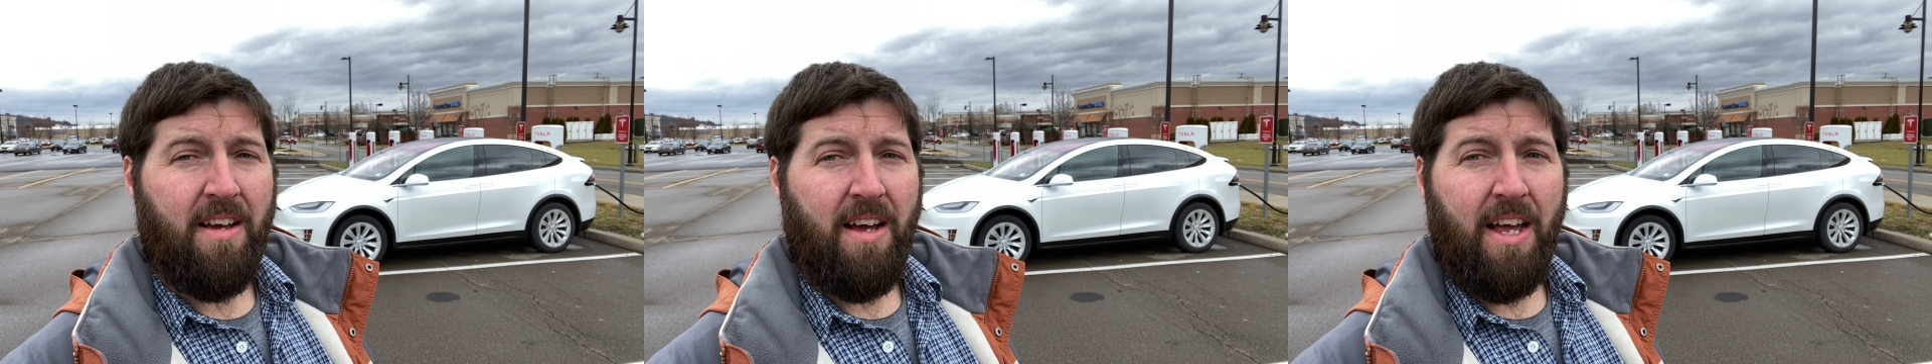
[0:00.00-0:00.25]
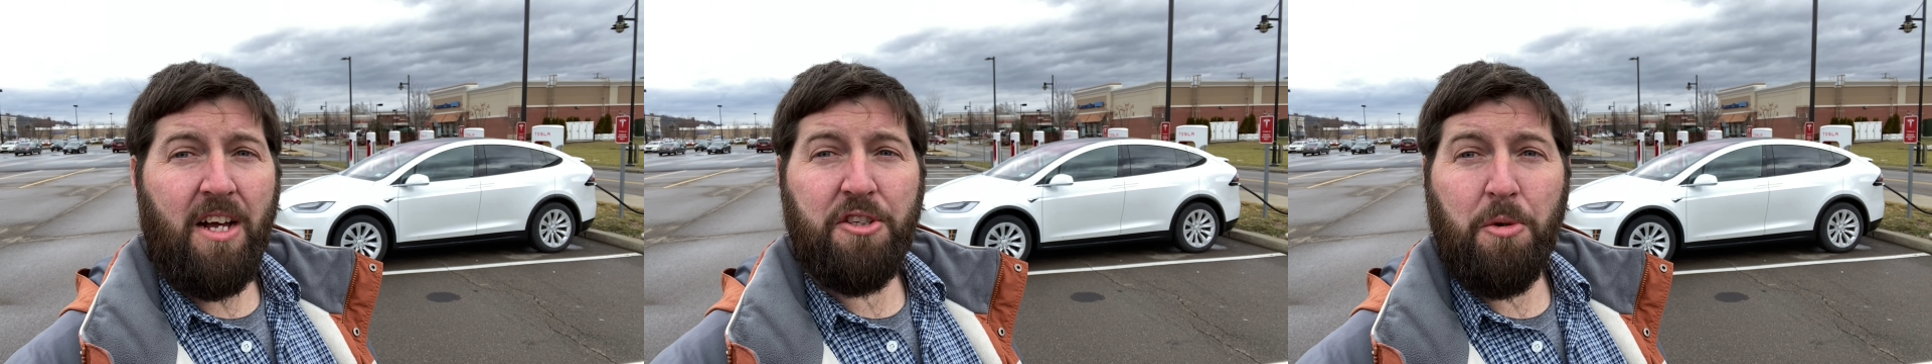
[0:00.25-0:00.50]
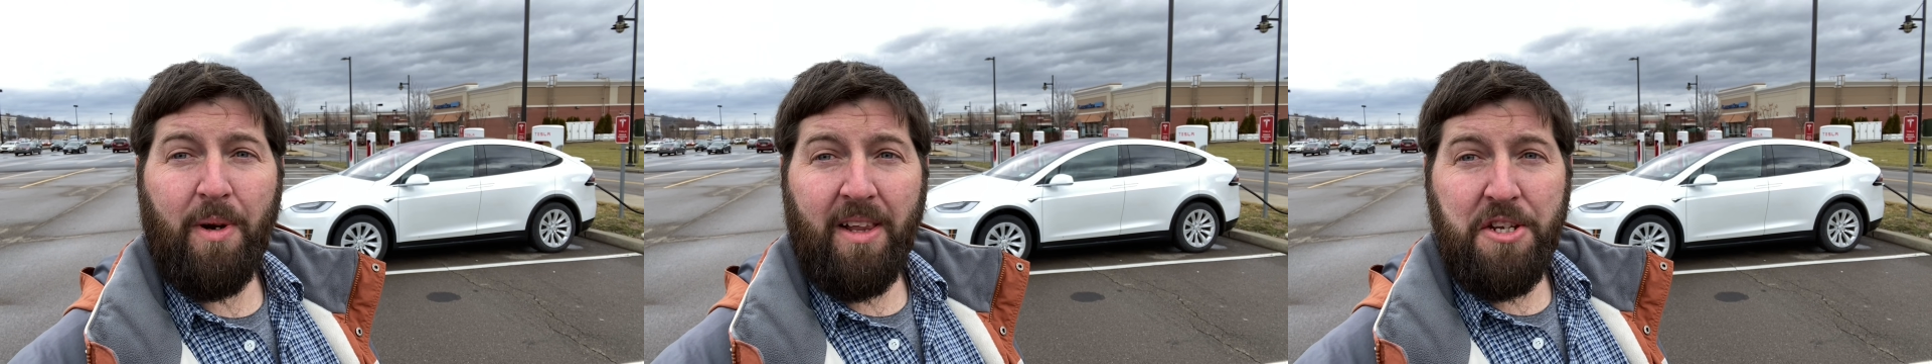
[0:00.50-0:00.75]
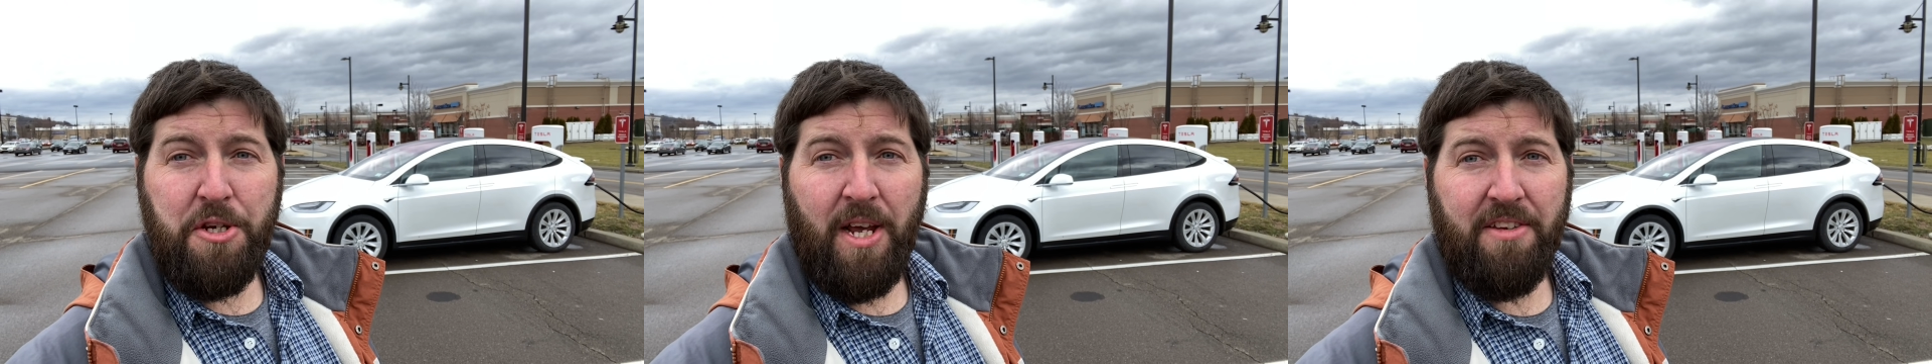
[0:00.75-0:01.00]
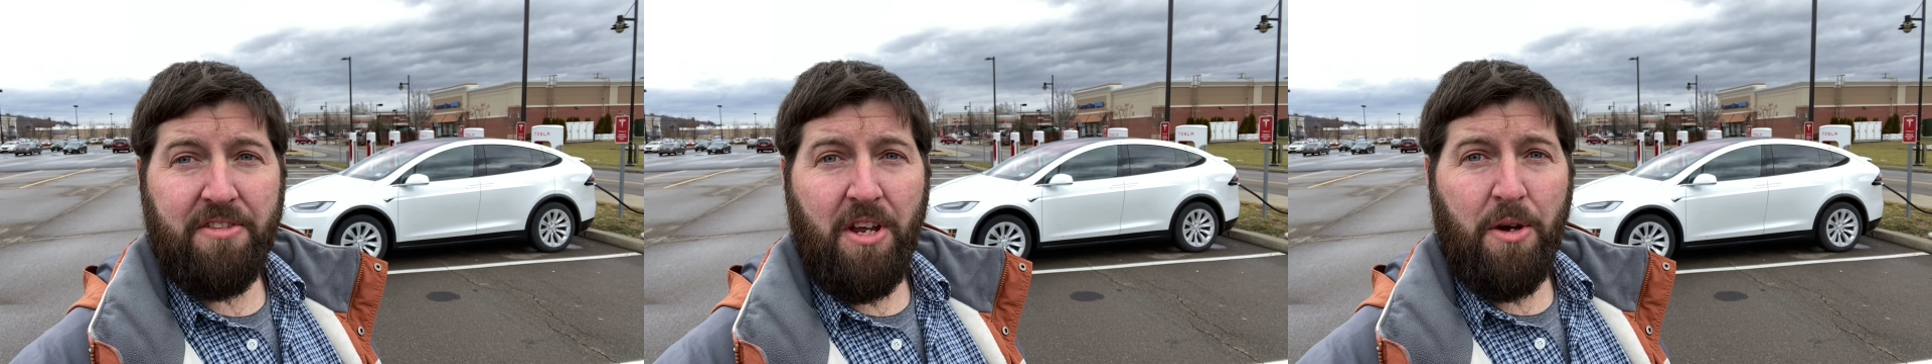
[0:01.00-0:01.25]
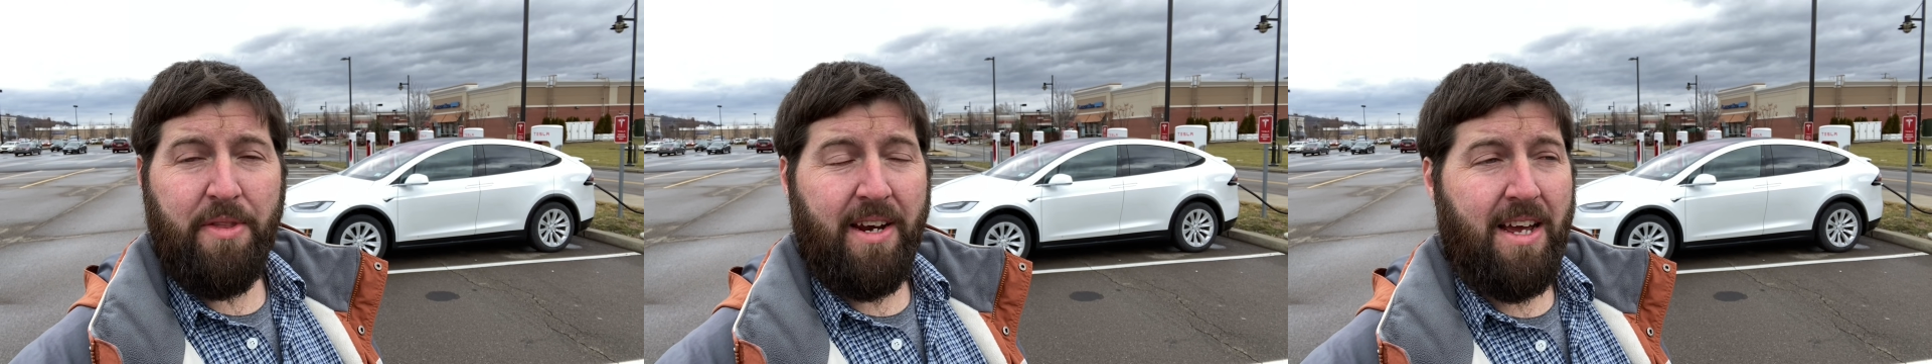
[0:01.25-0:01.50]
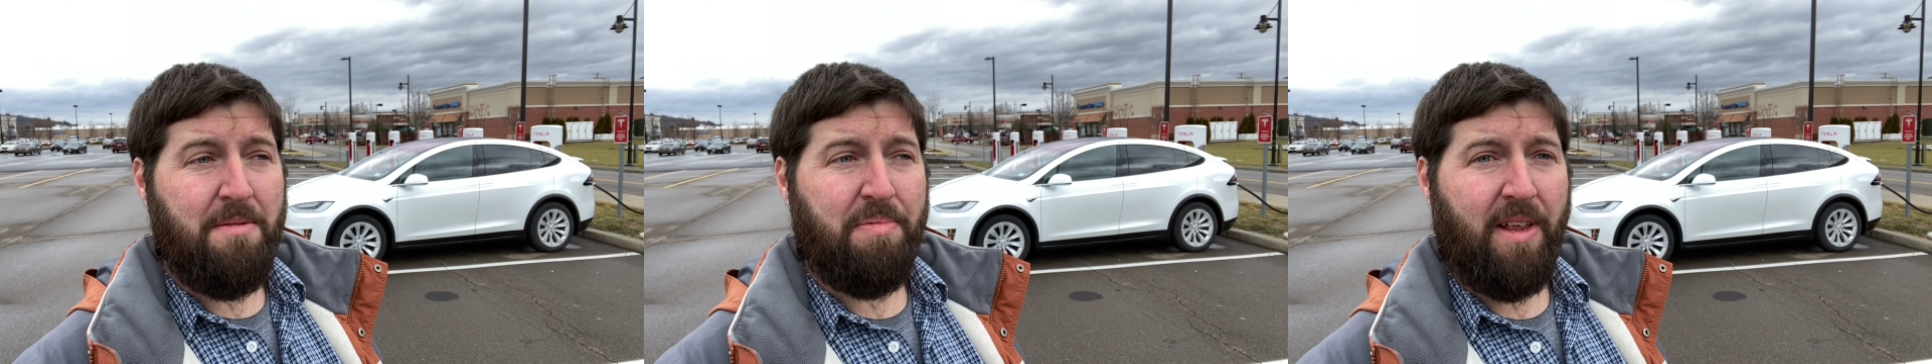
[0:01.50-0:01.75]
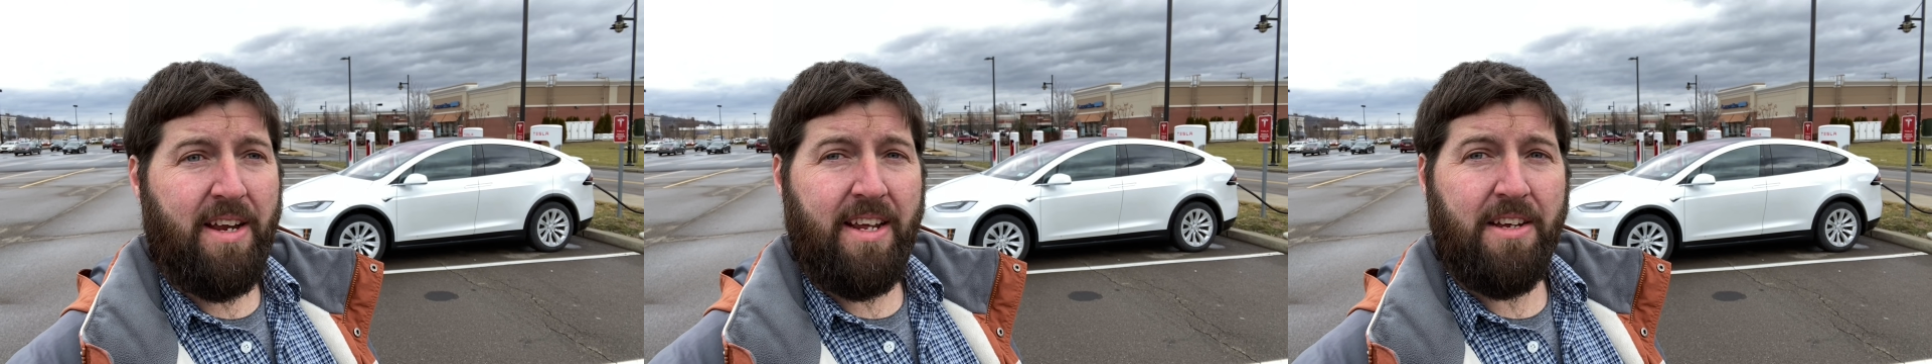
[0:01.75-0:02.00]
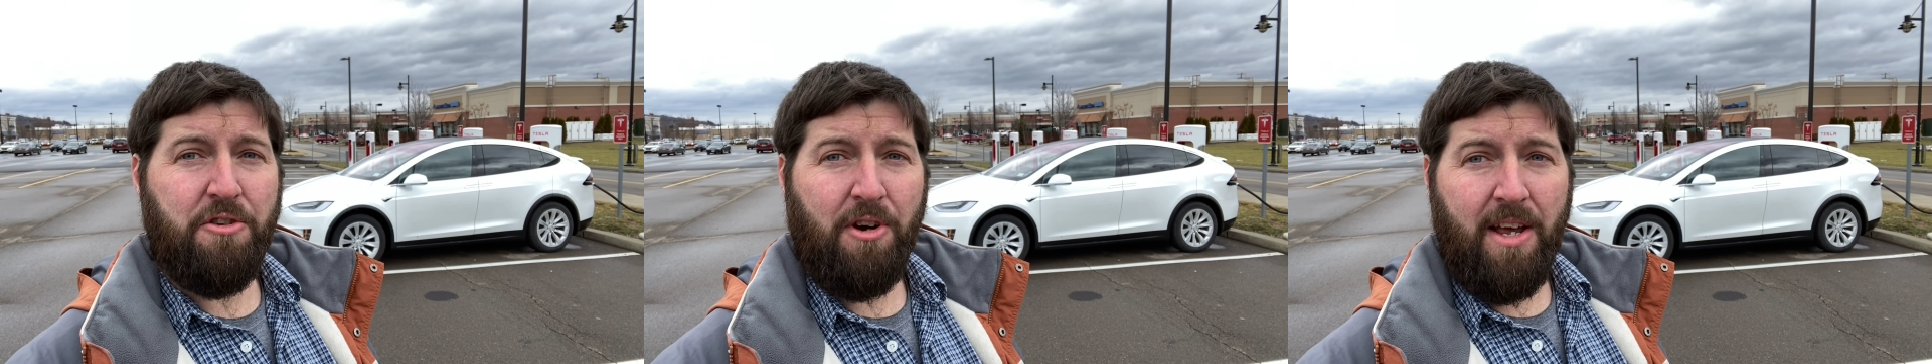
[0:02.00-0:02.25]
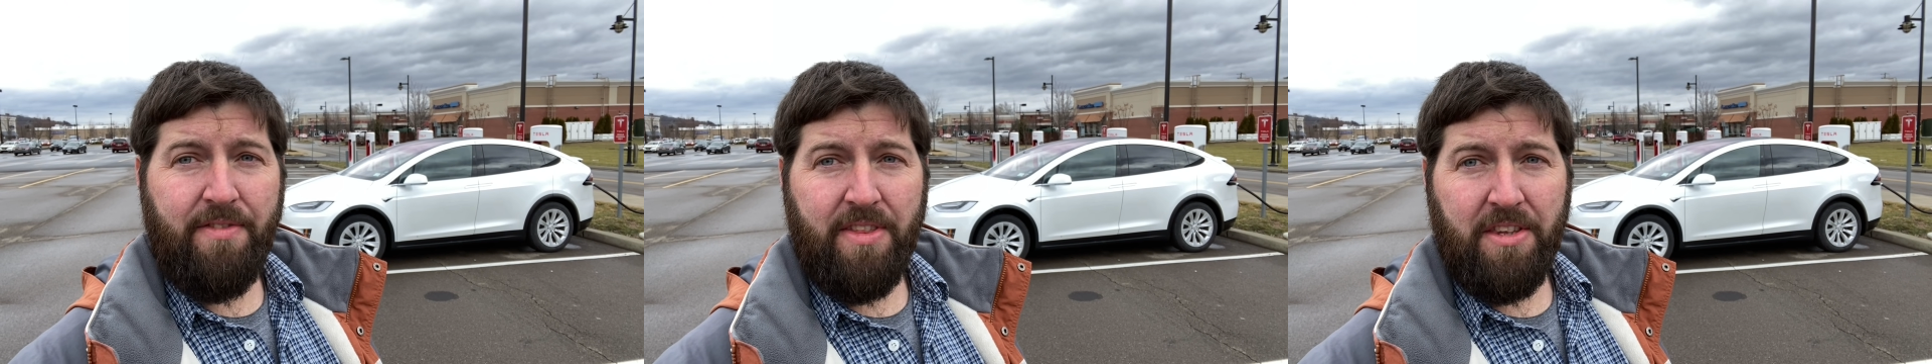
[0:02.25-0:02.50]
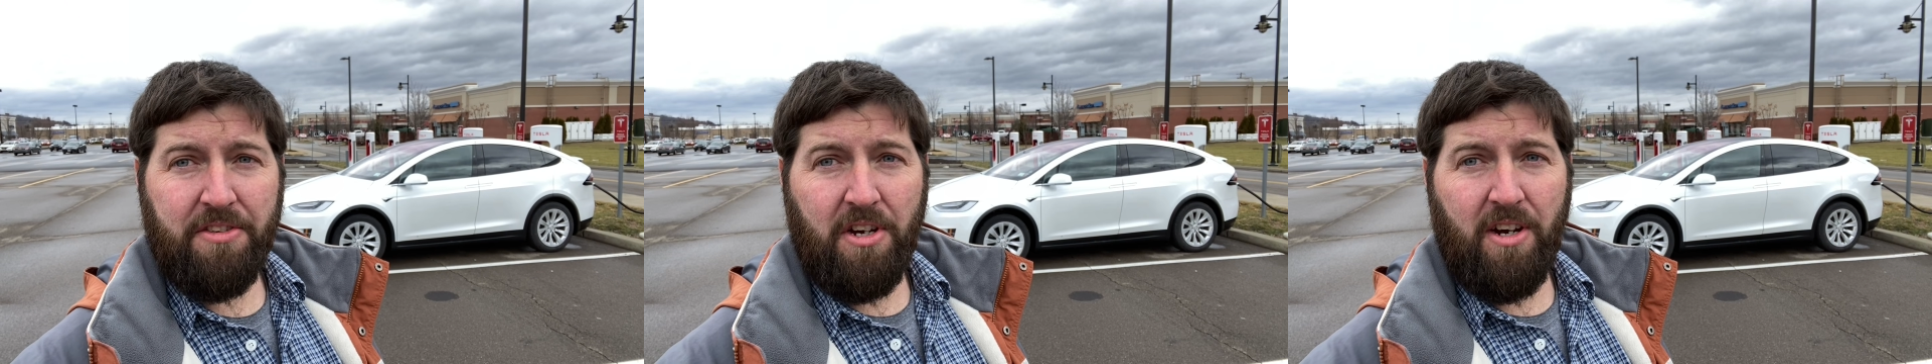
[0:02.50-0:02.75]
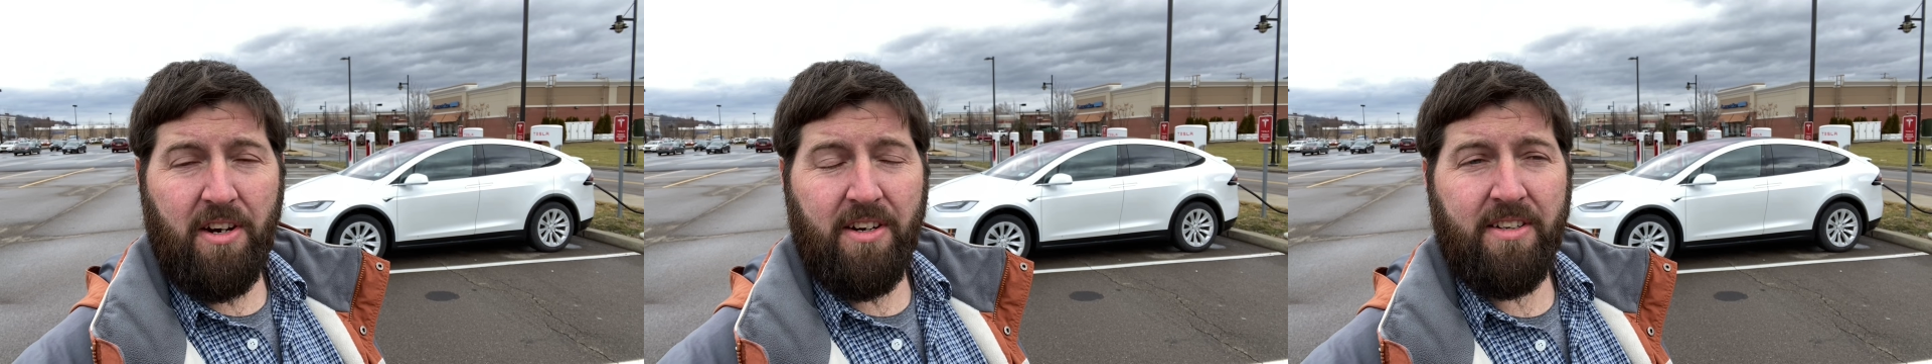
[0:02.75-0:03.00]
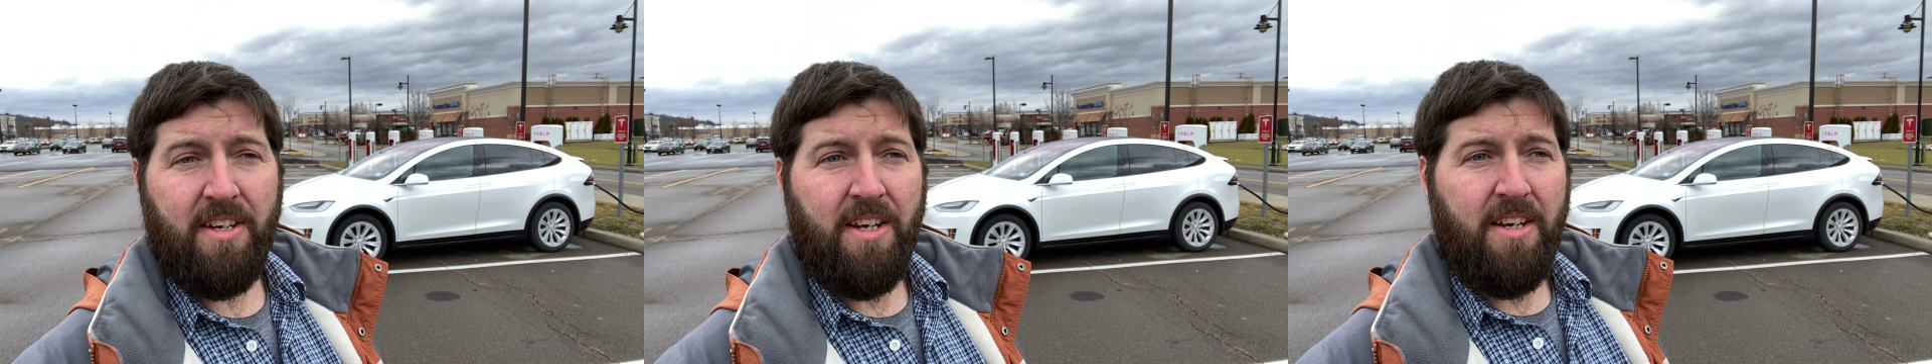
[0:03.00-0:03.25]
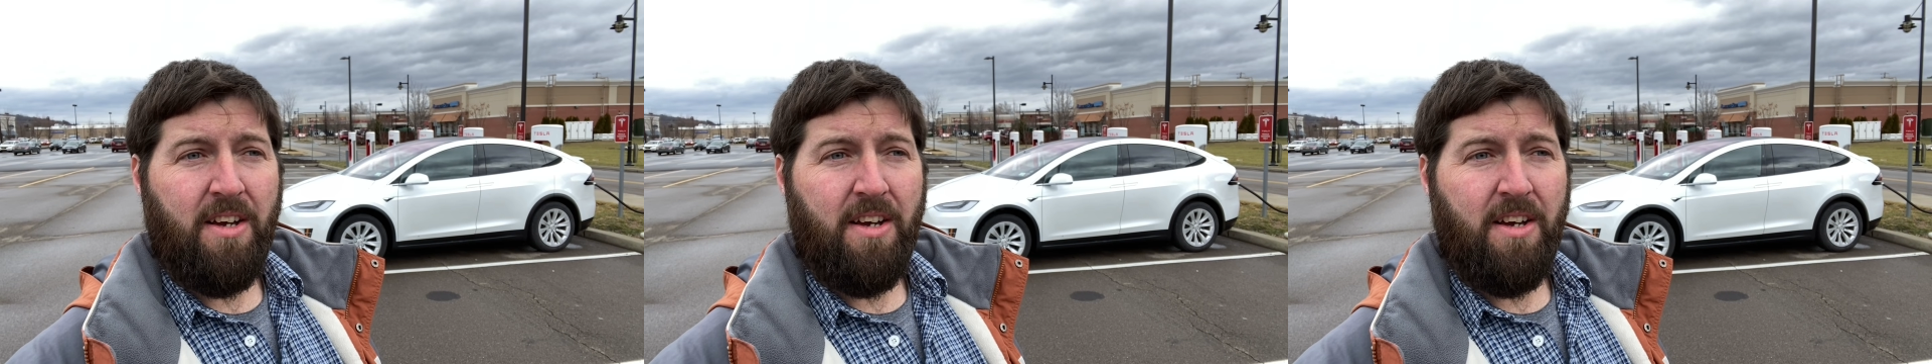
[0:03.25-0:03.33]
I also want to let you guys know that I am planning on driving this car,